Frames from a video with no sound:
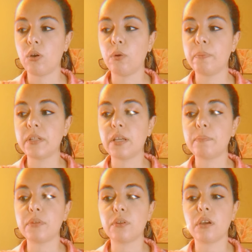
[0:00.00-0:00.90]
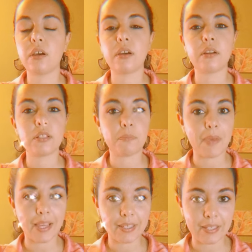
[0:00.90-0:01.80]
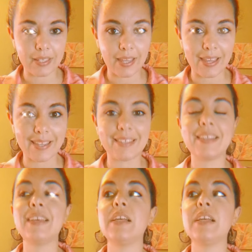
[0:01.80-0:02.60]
open up your heart back again,